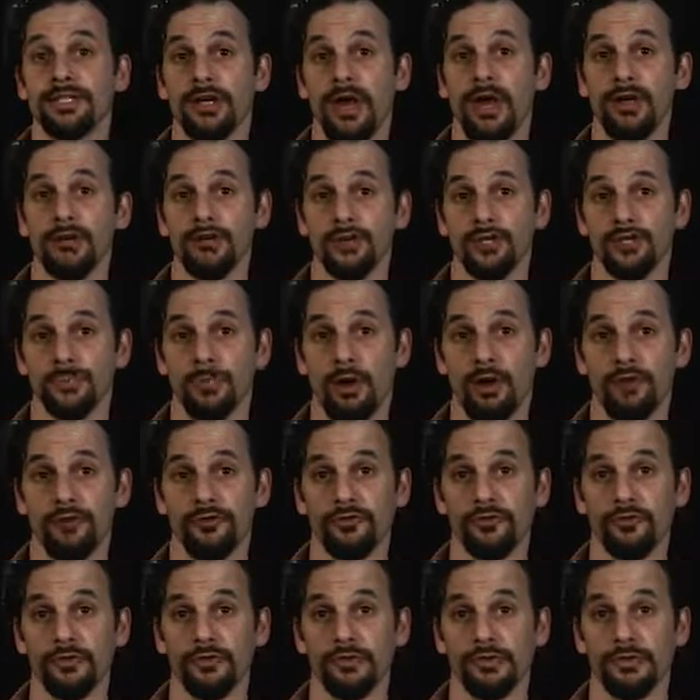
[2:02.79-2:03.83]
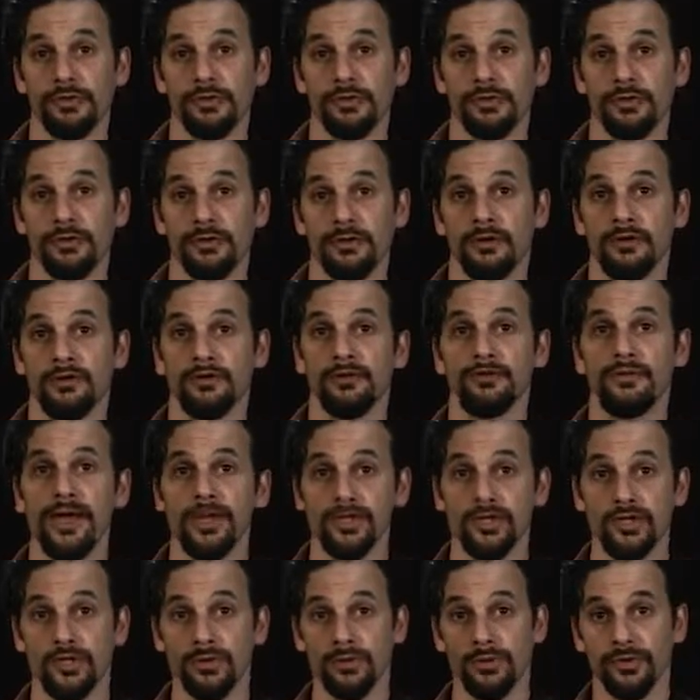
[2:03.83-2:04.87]
and other small fruits,
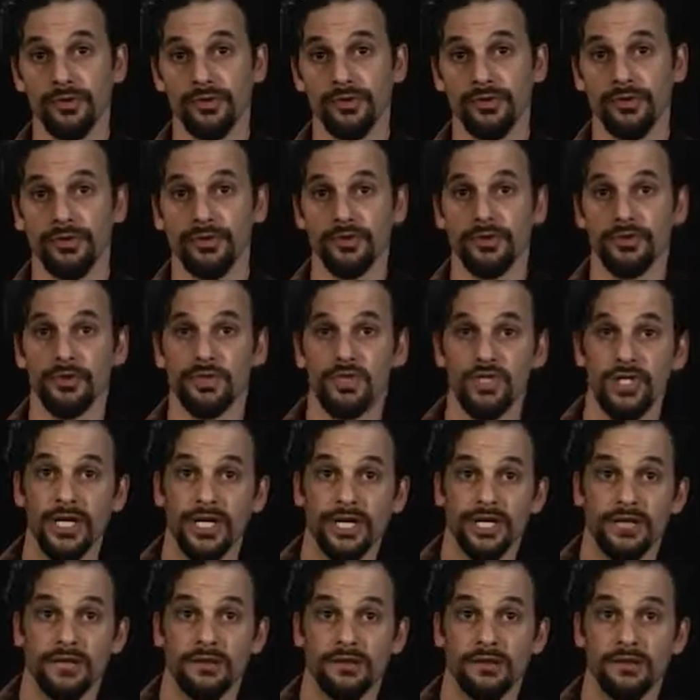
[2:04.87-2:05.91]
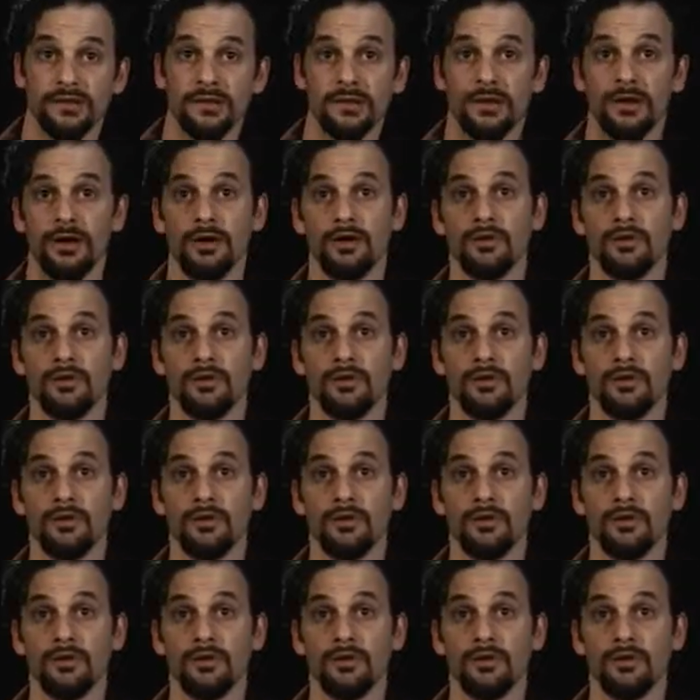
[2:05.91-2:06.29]
vegetables, chickens,